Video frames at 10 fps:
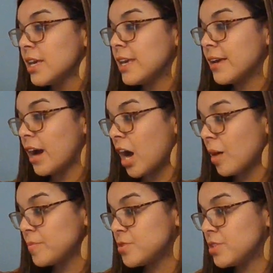He
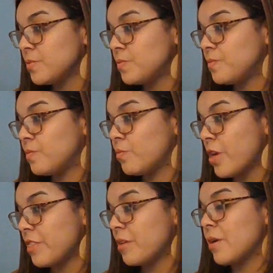hopped to the
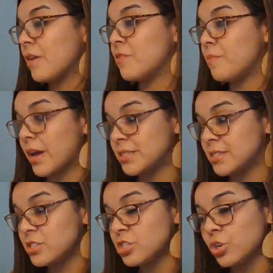rhythm of the
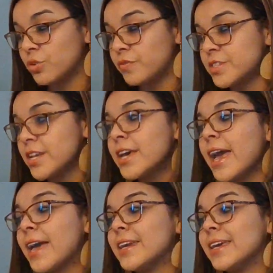bison's hooves,
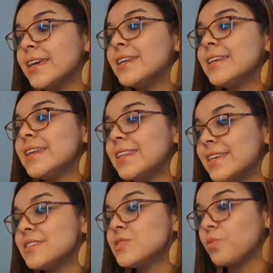and in
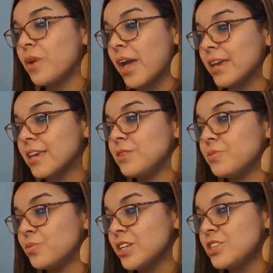this way, he
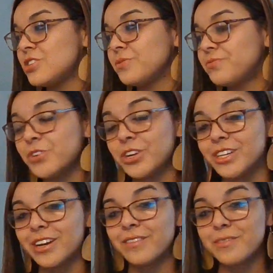reached the foot
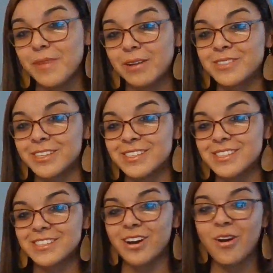of the
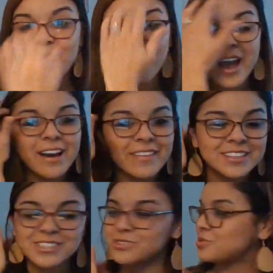mountains. Oh, wow,
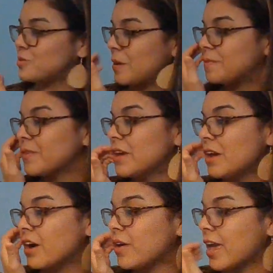that's so sweet.
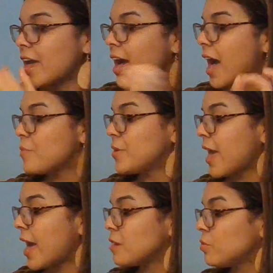Okay, I'm an
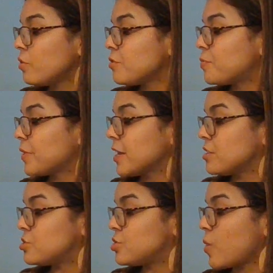animal of the
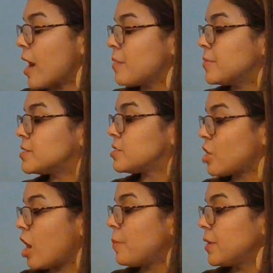plains, so I must
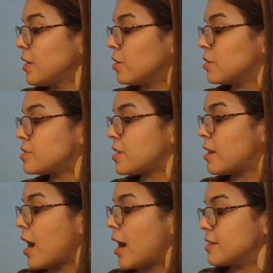stop here,
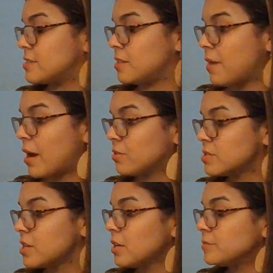said Eyes of the Mouse.